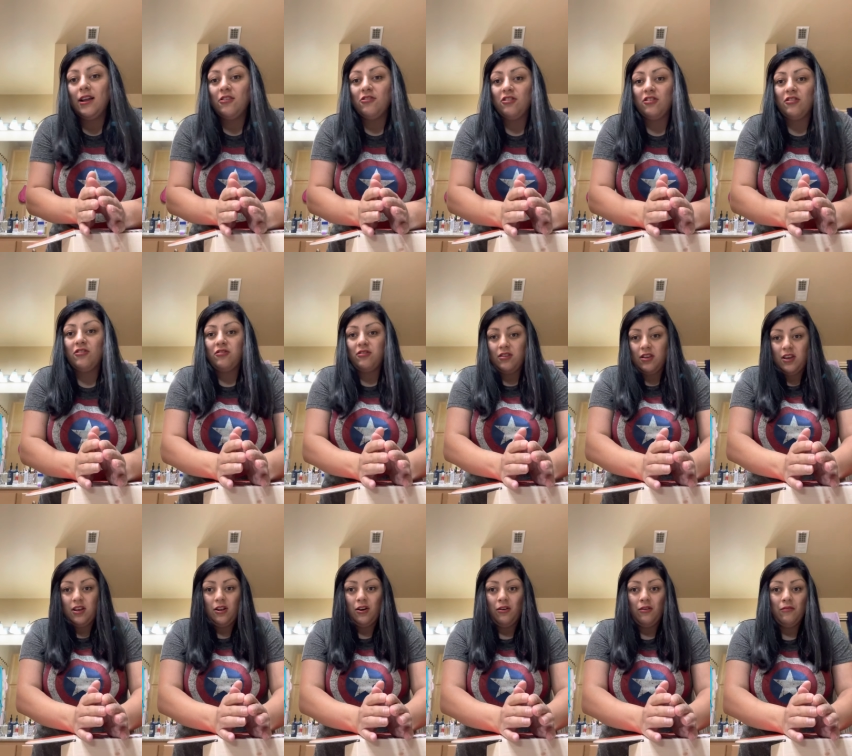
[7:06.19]
Just,
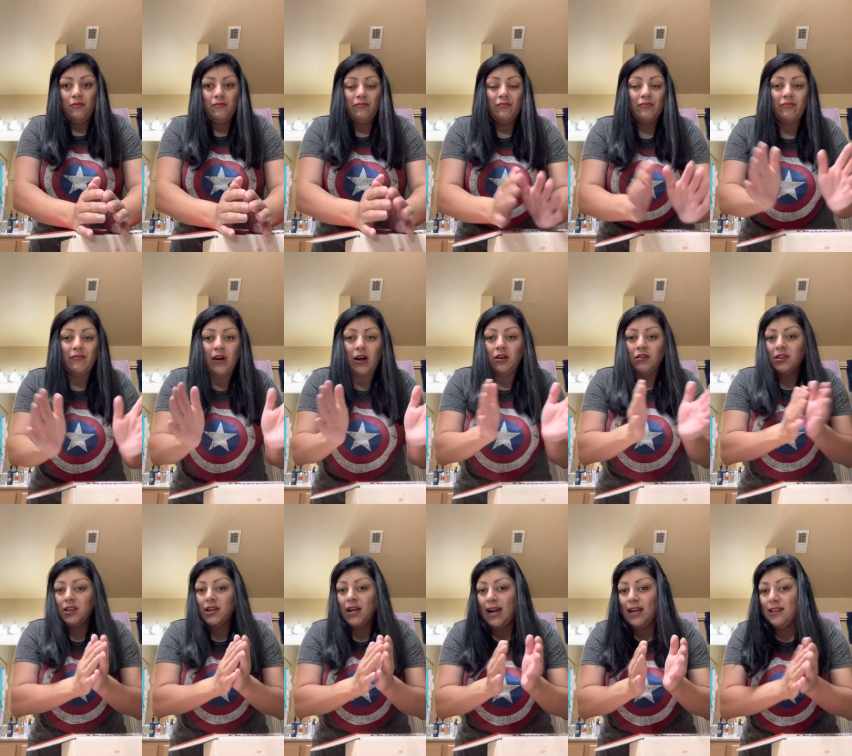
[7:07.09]
you know, follow
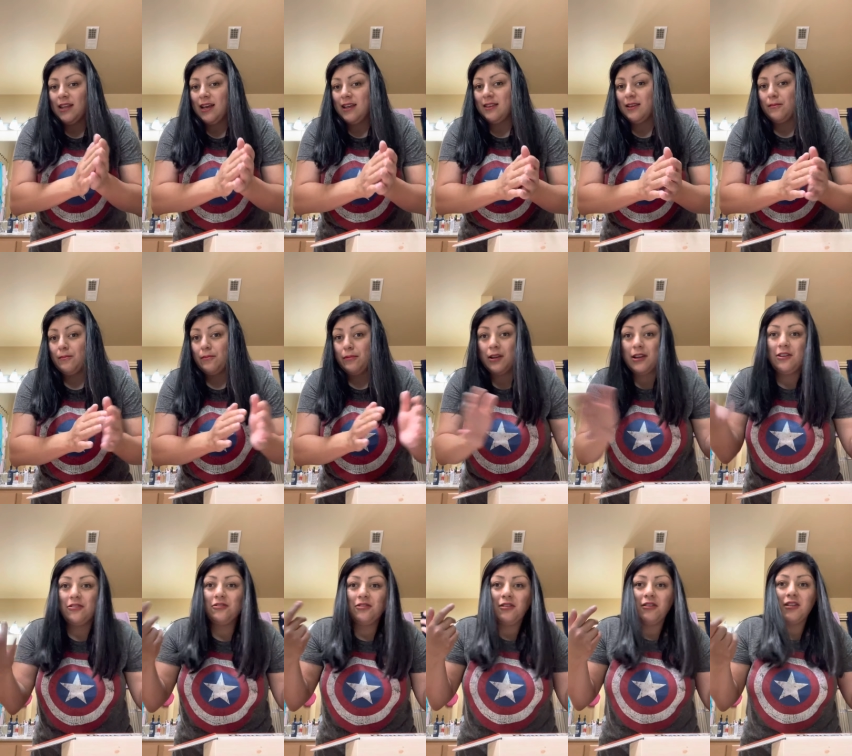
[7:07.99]
the guidelines. I'm
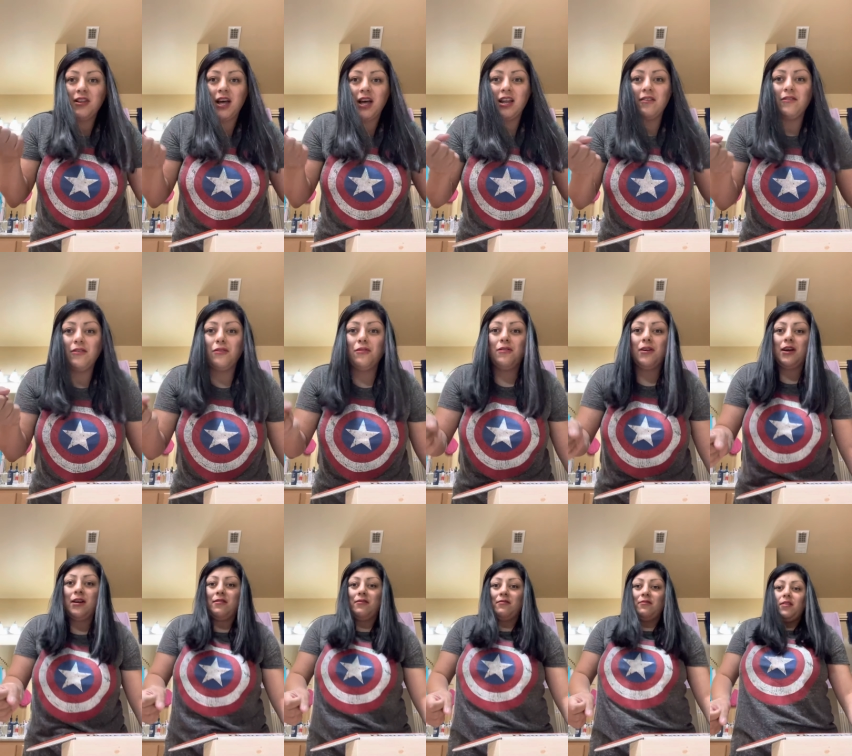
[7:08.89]
pretty sure a lot of you
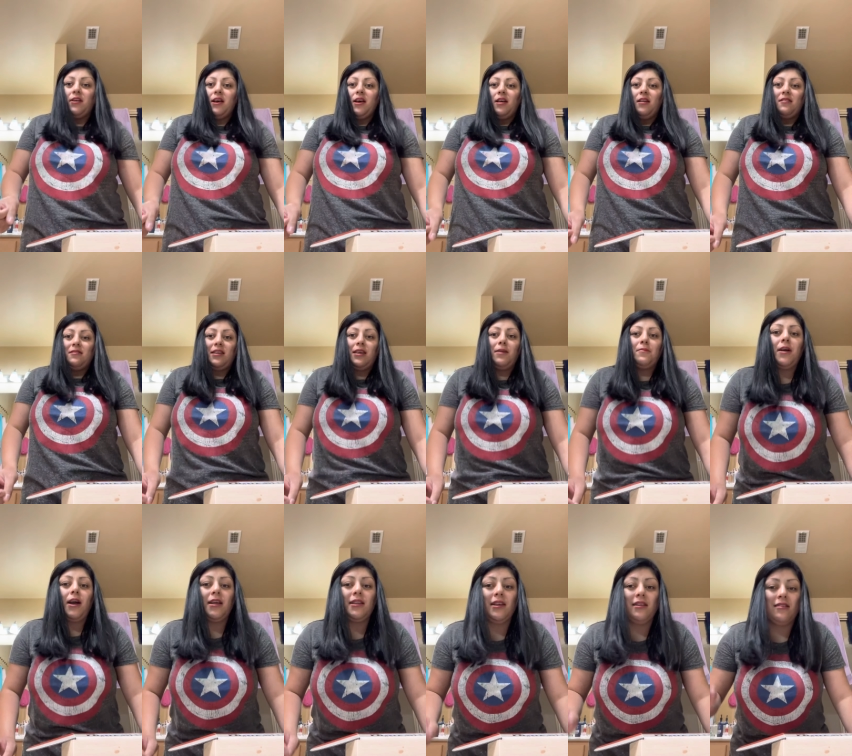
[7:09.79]
have same
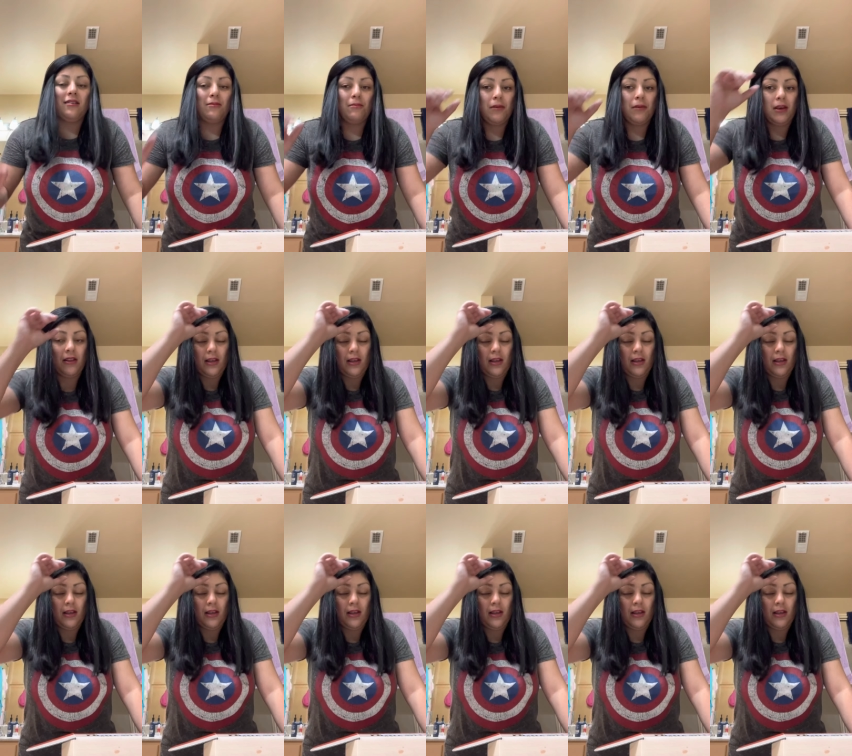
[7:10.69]
guidelines as me.